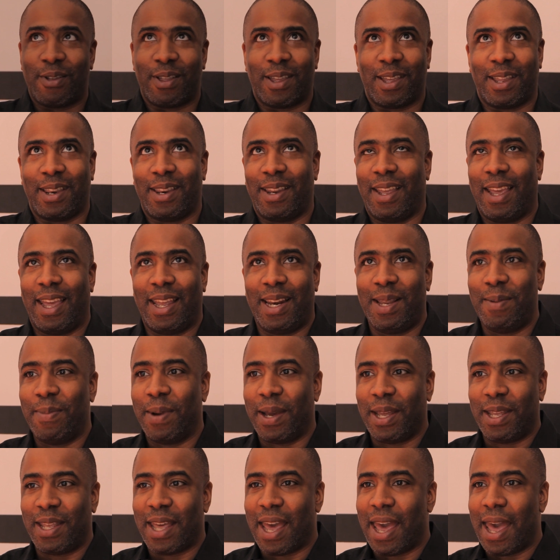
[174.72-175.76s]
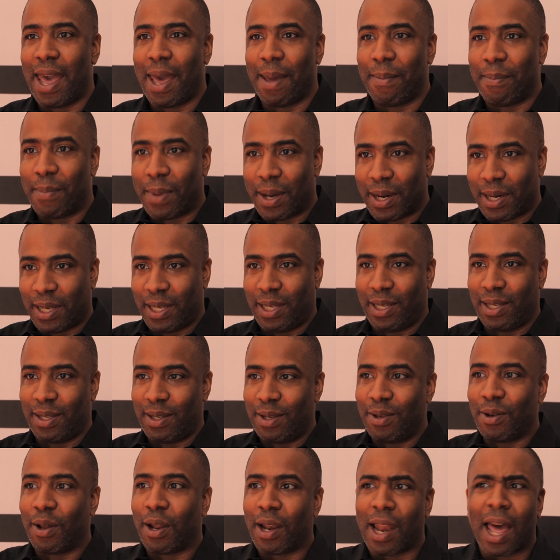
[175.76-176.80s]
and anybody that had money.
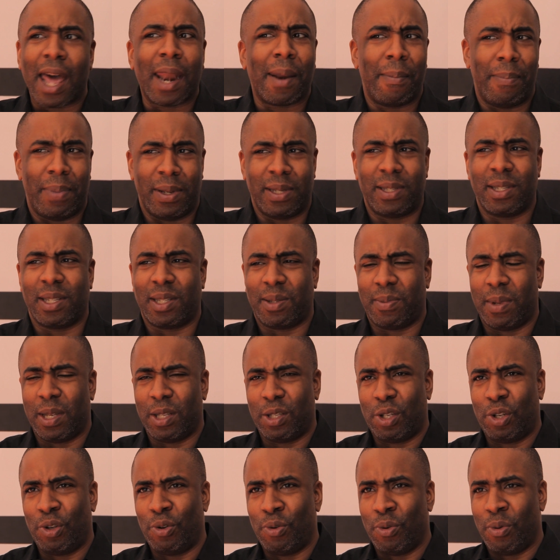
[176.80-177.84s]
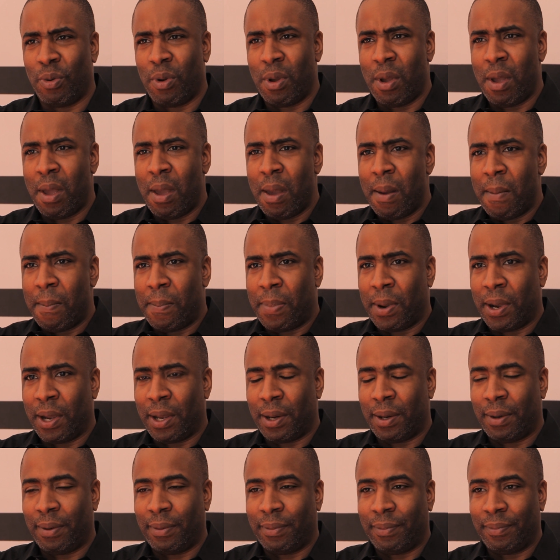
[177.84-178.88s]
You know, a lot of businessmen too.
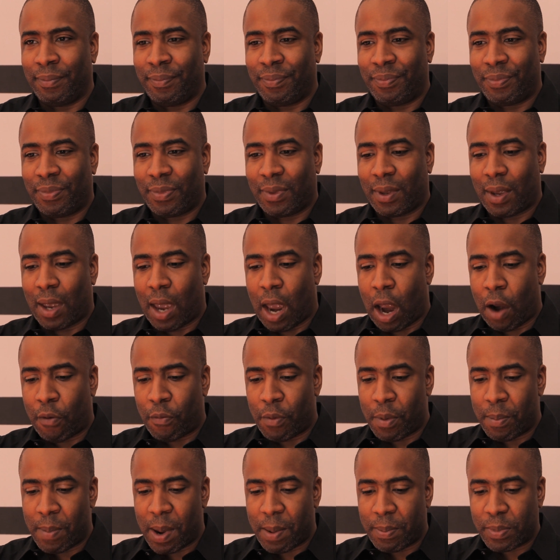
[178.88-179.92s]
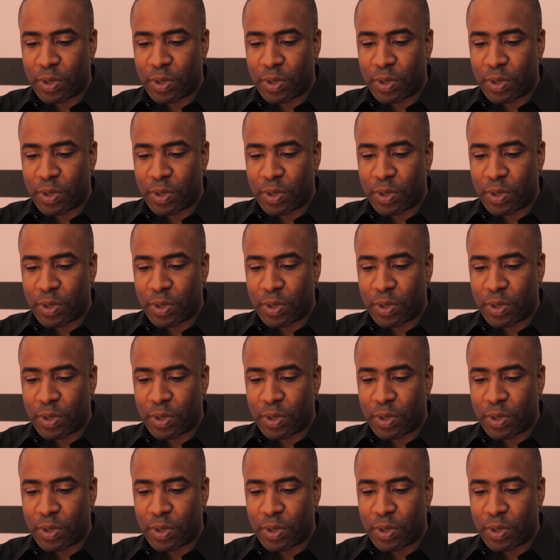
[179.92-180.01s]
But I remember